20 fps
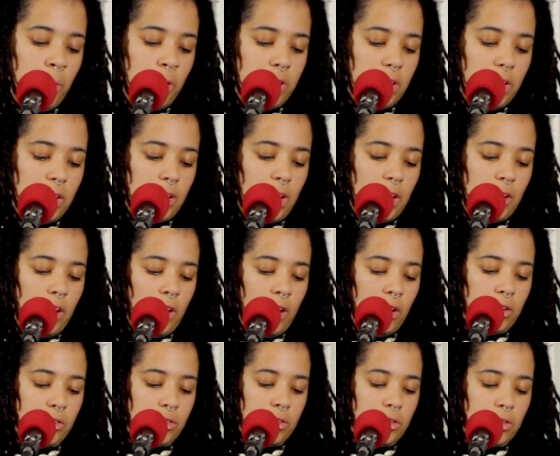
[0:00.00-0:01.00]
body and
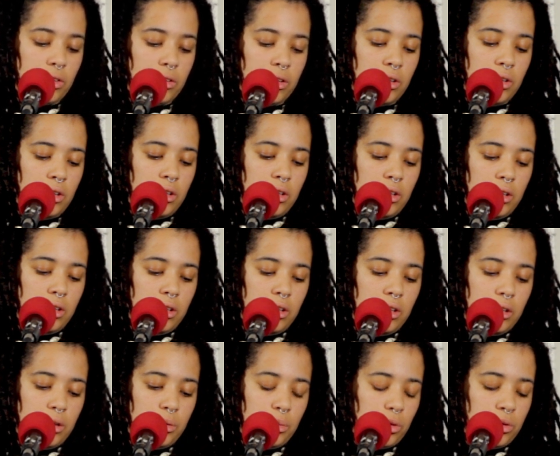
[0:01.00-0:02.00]
asked
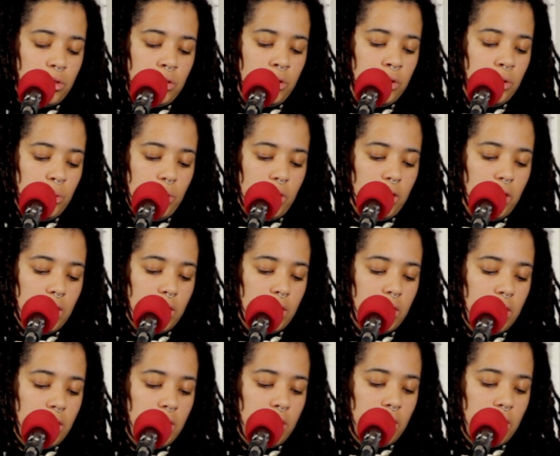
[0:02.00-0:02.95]
what to do with it,